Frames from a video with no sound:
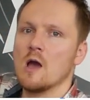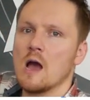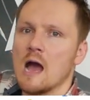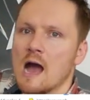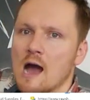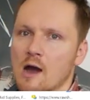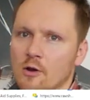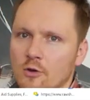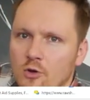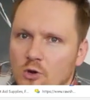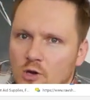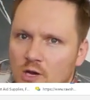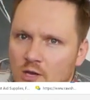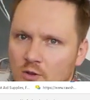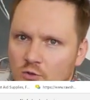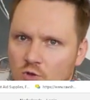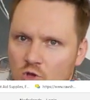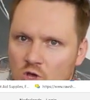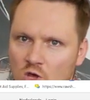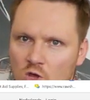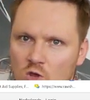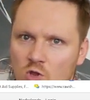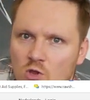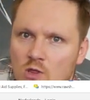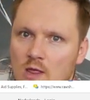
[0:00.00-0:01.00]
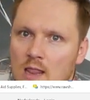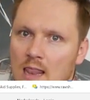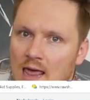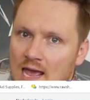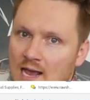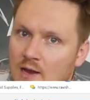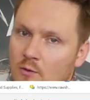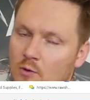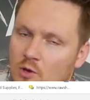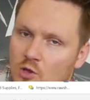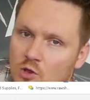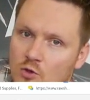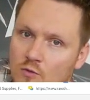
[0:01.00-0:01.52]
how you can change the
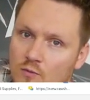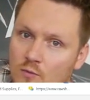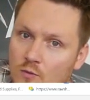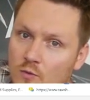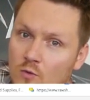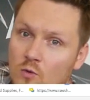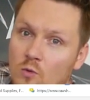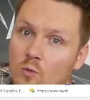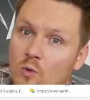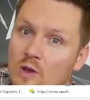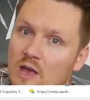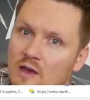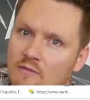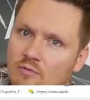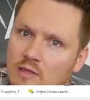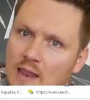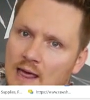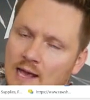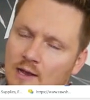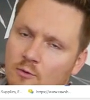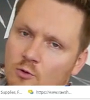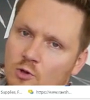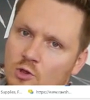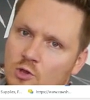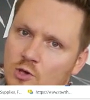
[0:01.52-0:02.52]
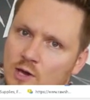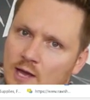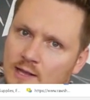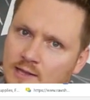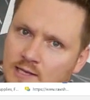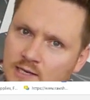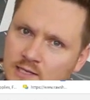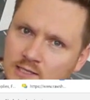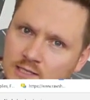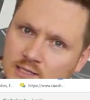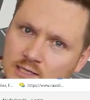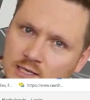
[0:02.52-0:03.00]
language. We have language settings